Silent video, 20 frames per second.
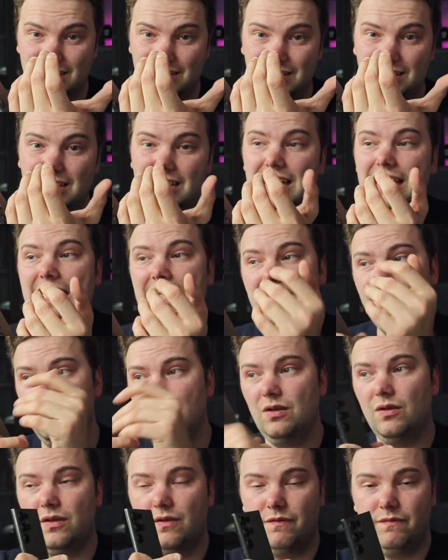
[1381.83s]
it, even
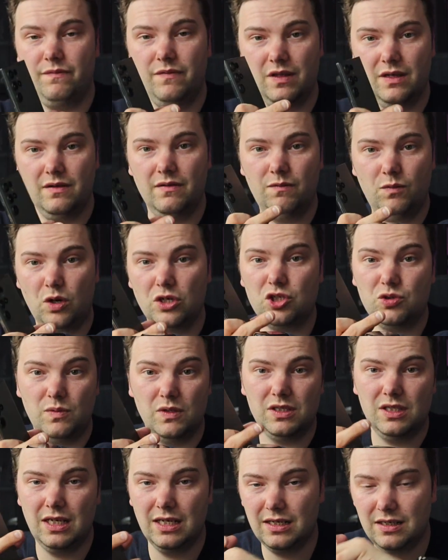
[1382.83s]
though the watch
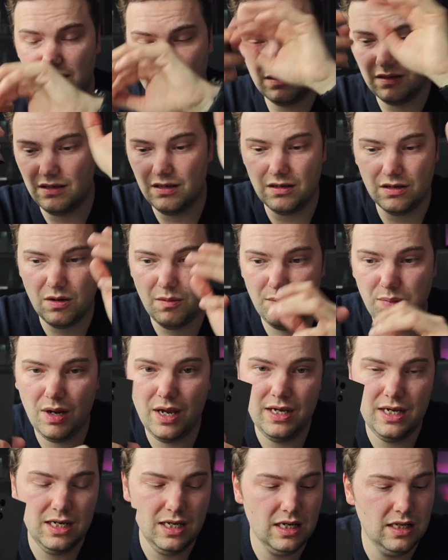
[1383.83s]
was like
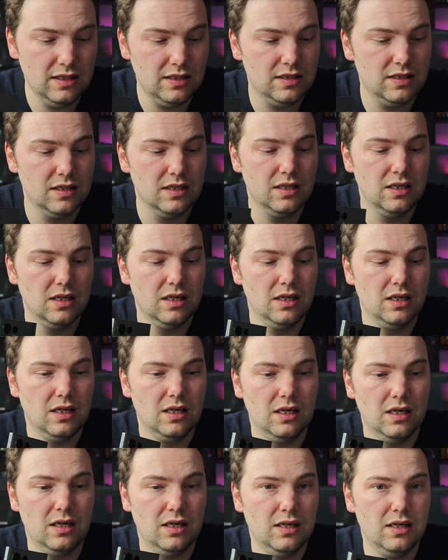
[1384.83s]
complaining it
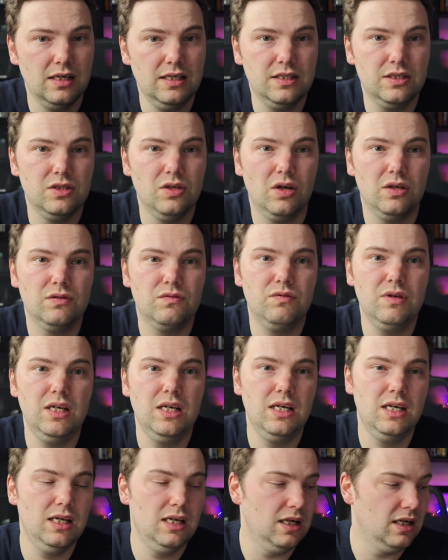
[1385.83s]
is not
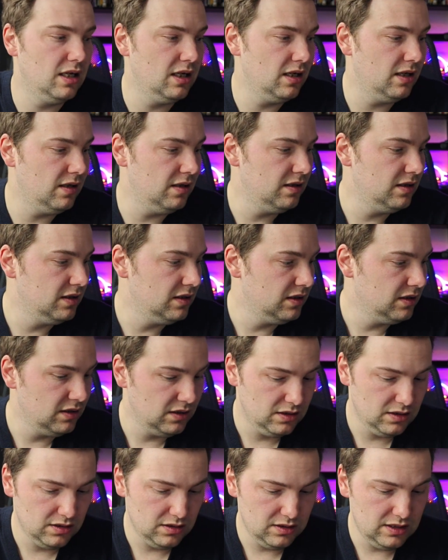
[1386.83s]
really
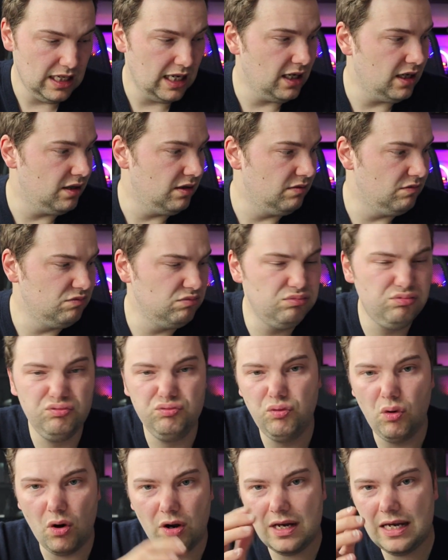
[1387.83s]

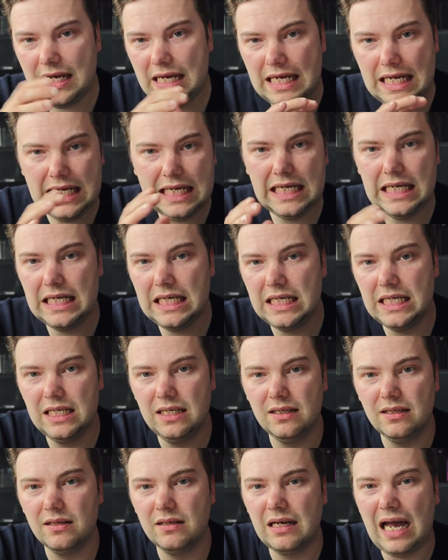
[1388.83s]

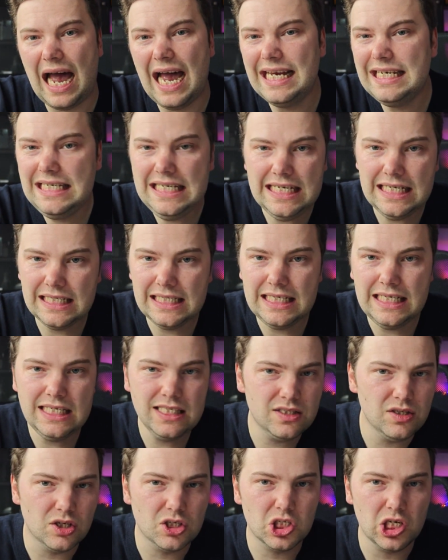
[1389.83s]
working ideally.
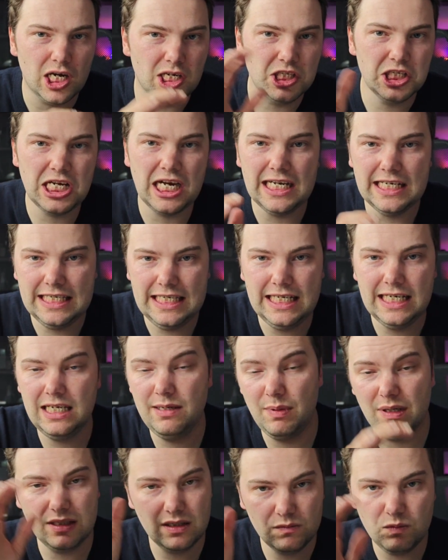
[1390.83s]
It's not charging ideally,
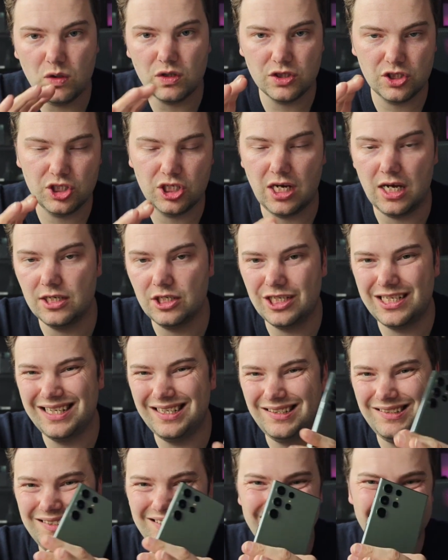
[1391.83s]
but it was charging.
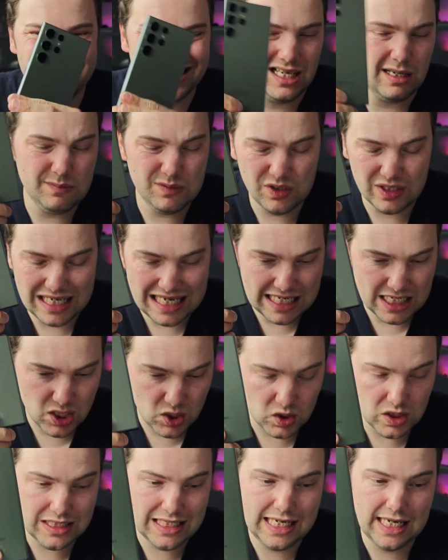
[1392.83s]
On the Samsung, I
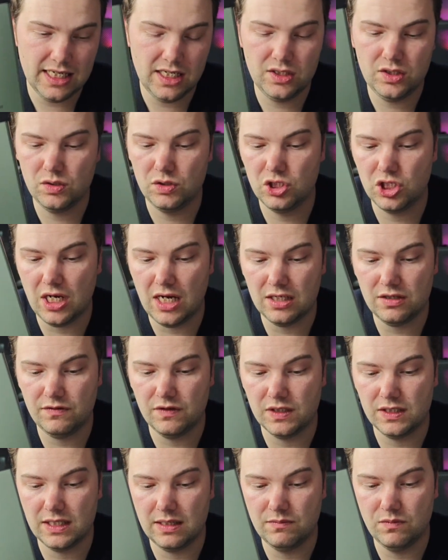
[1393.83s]
couldn't get it to charge
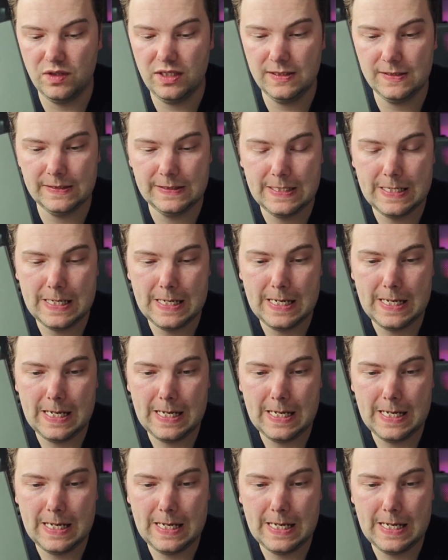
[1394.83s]
for some reason.